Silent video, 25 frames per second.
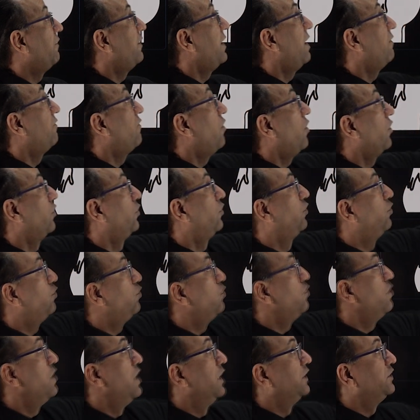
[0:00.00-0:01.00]
we have got
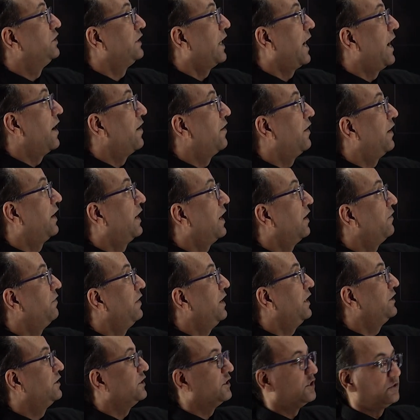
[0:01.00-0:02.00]
two secondary
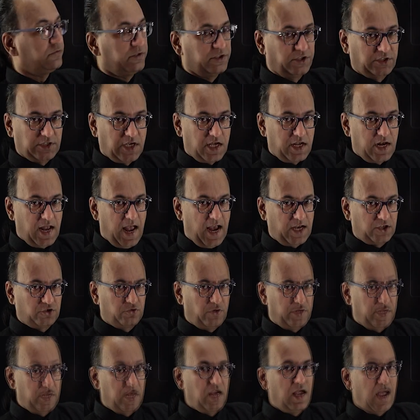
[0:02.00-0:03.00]
curvatures, which are
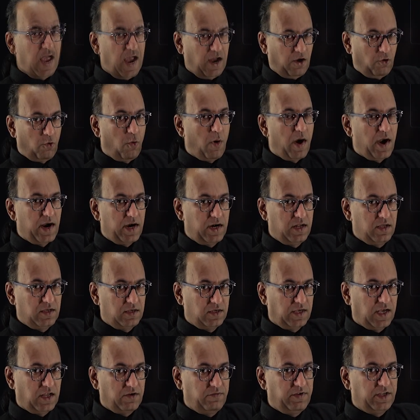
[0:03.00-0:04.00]
actually acquired
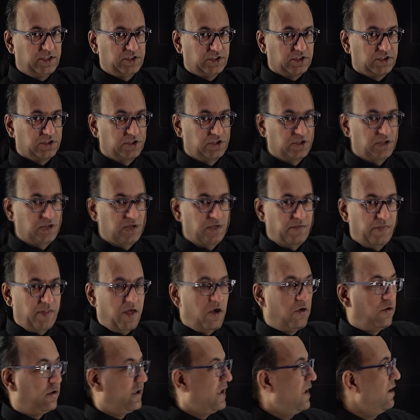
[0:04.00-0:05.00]
curvatures.
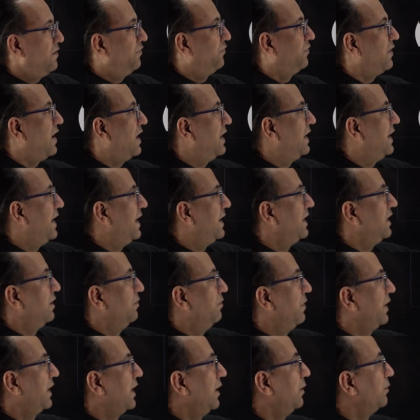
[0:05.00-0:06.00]
Now, if a lady
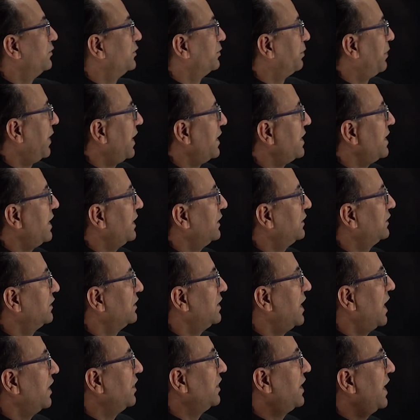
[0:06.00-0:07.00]
becomes pregnant,
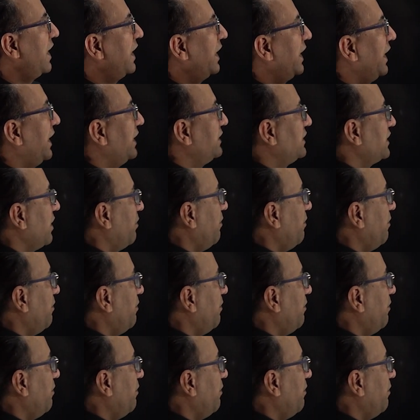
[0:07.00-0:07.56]
then there is a